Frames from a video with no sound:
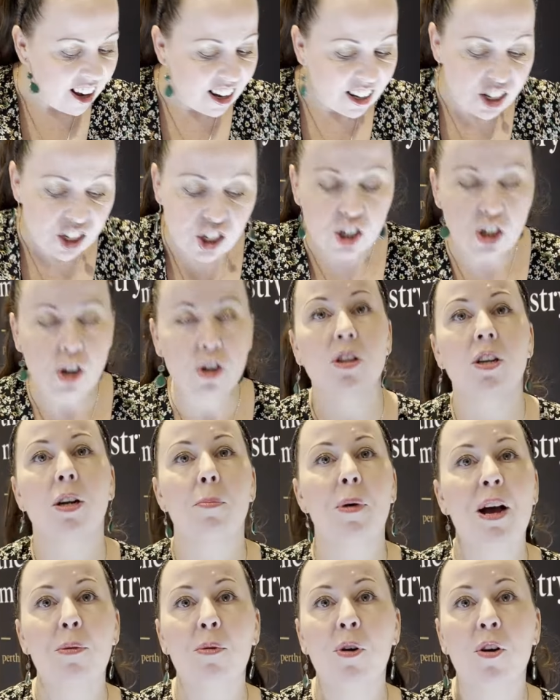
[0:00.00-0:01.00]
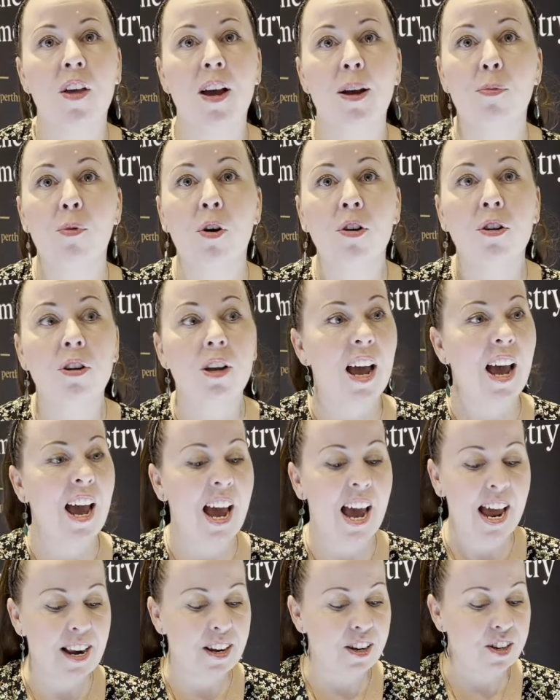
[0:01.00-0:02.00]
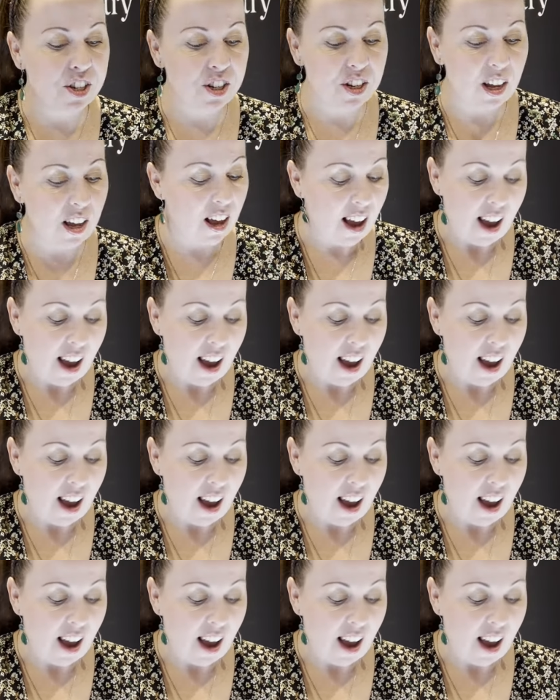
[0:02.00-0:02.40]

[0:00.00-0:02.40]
certain about what they want, and